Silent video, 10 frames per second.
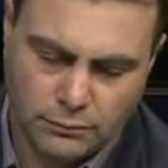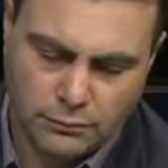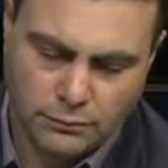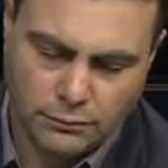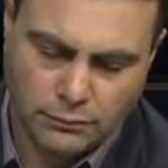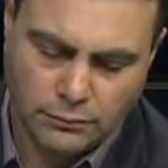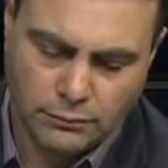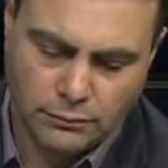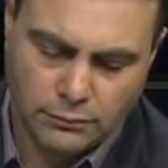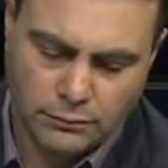
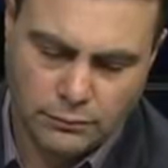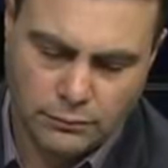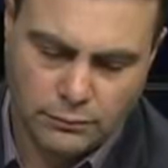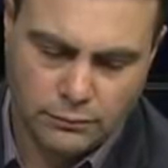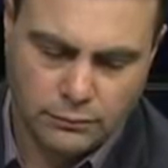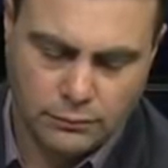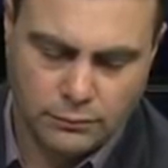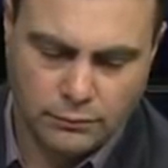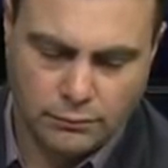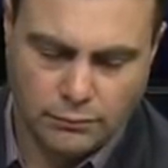
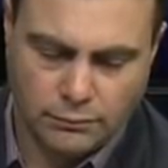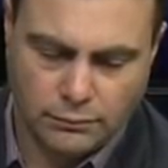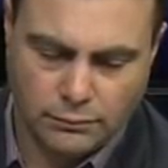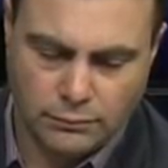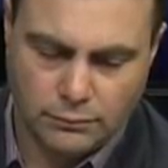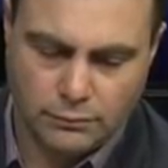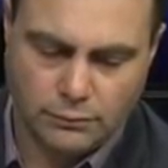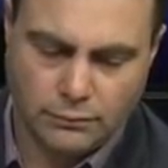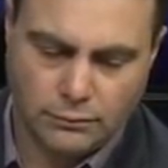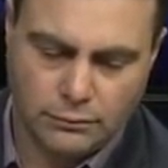
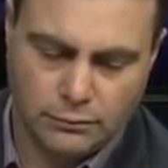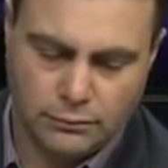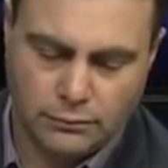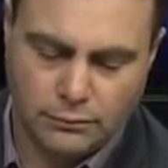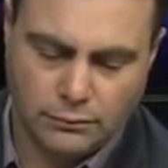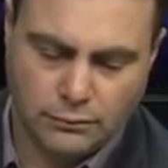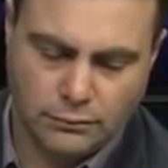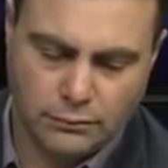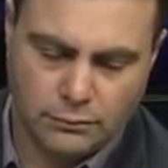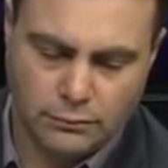
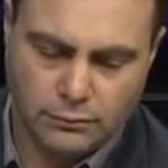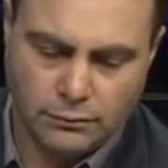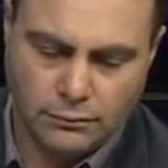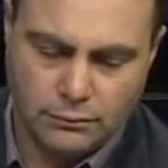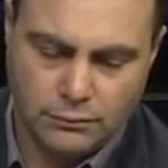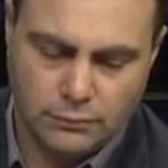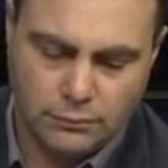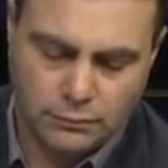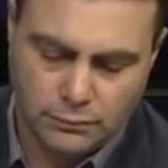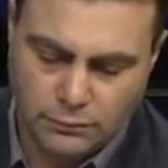
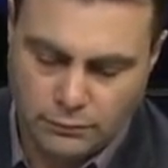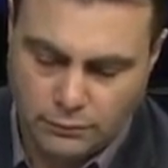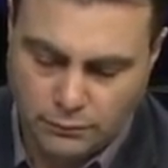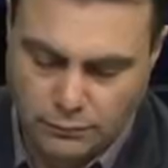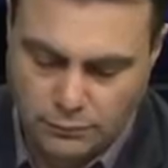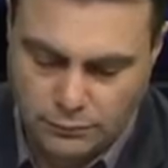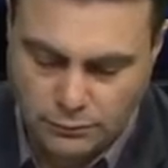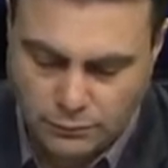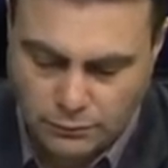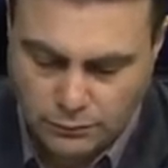
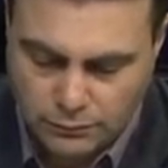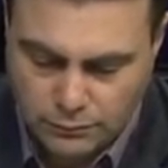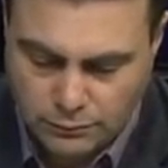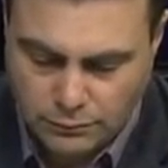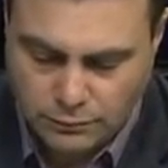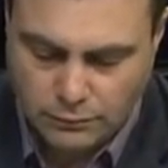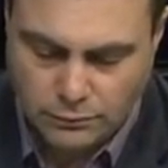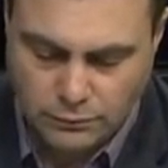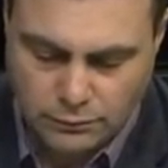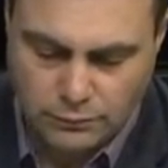
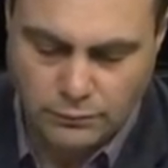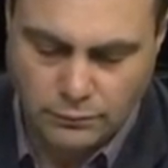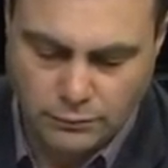This person isn't speaking.